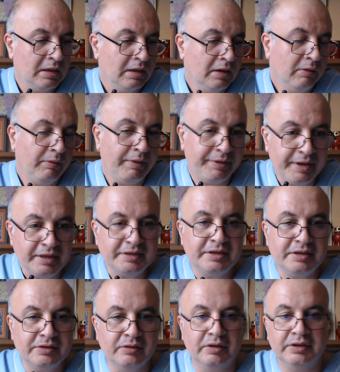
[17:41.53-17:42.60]
With these
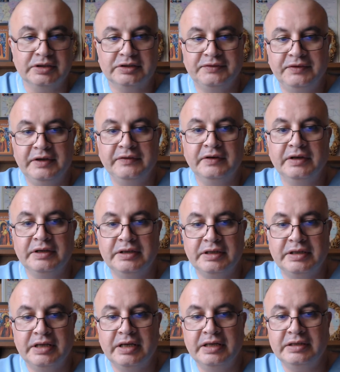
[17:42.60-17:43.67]
disorders, fever
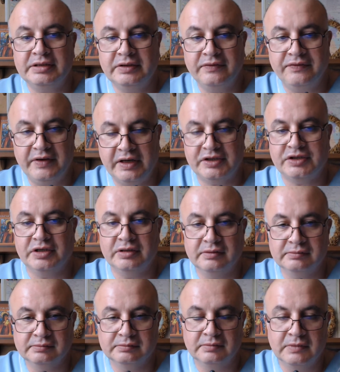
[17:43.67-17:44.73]
indicates infection.
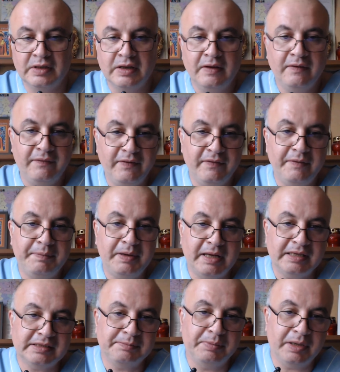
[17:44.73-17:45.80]
Fever
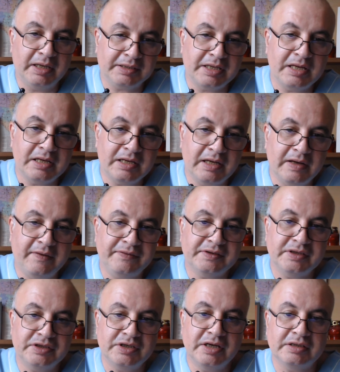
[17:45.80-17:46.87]
plus barking cough
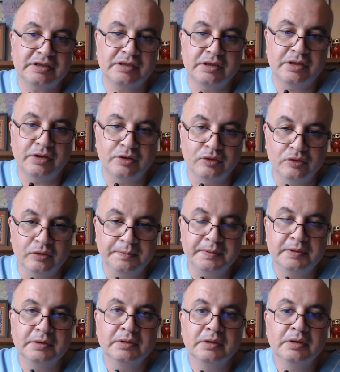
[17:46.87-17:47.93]
suggests croup
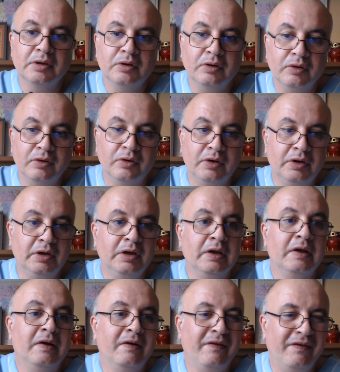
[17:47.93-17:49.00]
or,
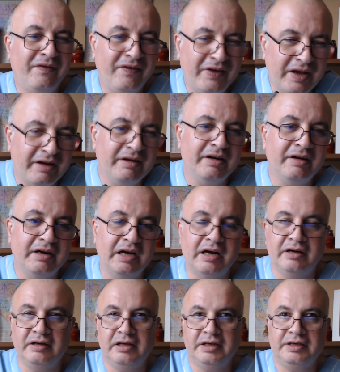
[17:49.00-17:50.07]
very
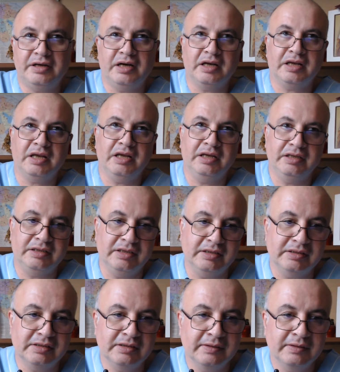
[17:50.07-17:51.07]
rarely, tracheitis.